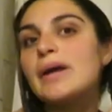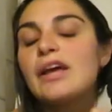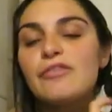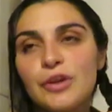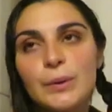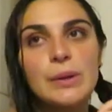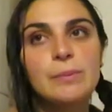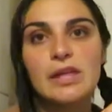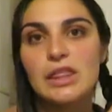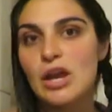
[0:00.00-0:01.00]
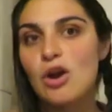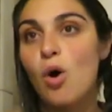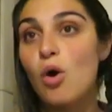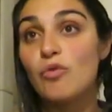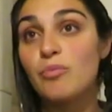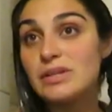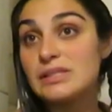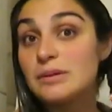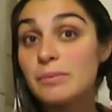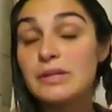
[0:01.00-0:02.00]
My nephew will be there, all of my
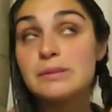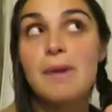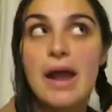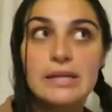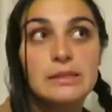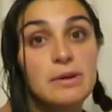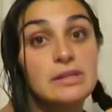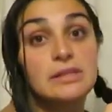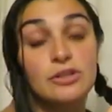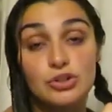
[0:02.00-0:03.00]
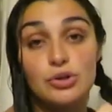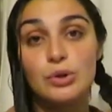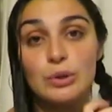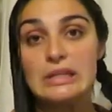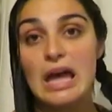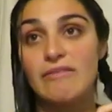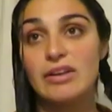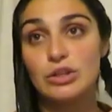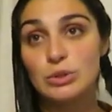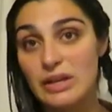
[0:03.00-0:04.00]
siblings, minus my sister who is
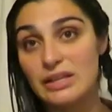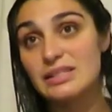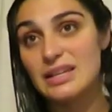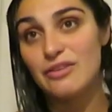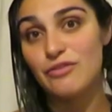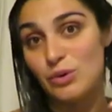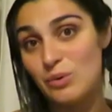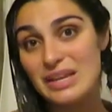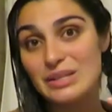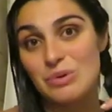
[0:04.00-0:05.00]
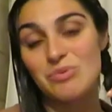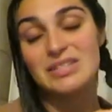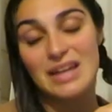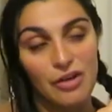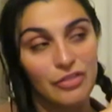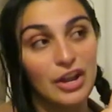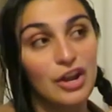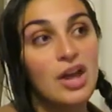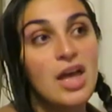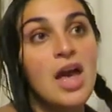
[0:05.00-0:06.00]
having the twins in a few weeks will be down
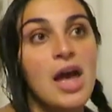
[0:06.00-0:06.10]
there.